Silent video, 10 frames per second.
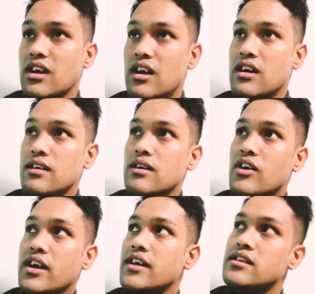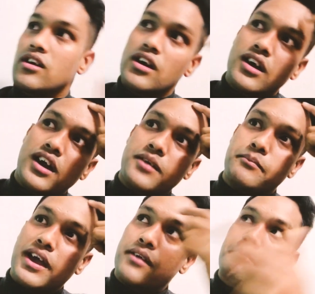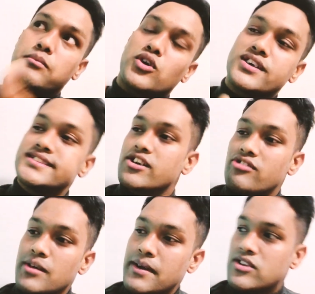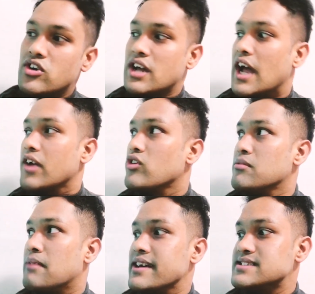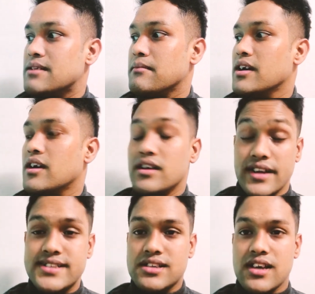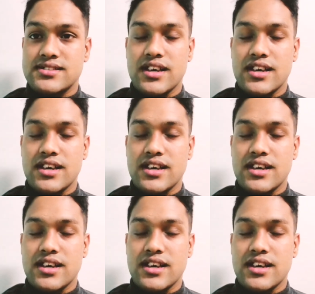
I brought this aquarium, I thought I will buy some discus.